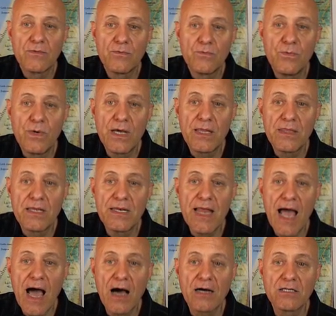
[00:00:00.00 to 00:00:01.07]
when the
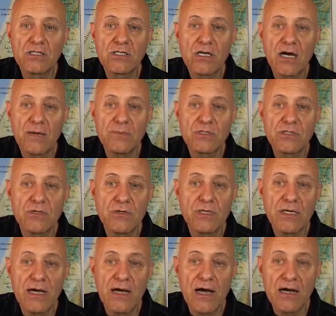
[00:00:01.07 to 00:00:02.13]
knowledge comes
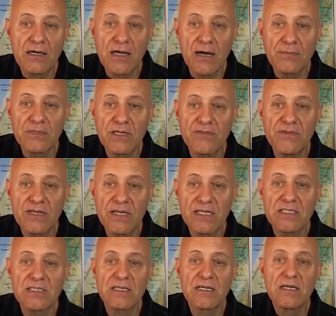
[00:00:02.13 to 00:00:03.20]
of
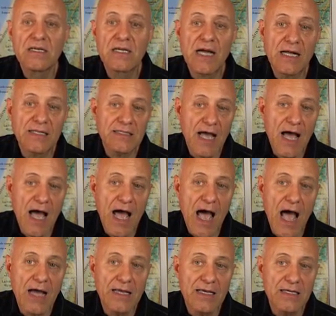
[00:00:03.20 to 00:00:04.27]
his
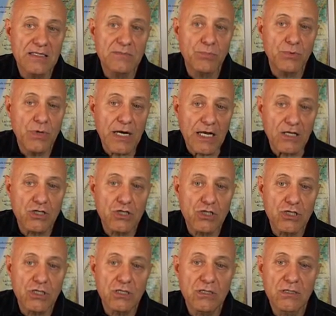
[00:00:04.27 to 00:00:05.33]
kata'ah, his
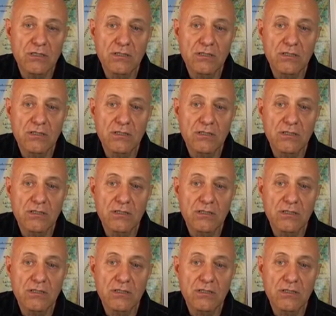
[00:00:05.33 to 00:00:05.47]
breach,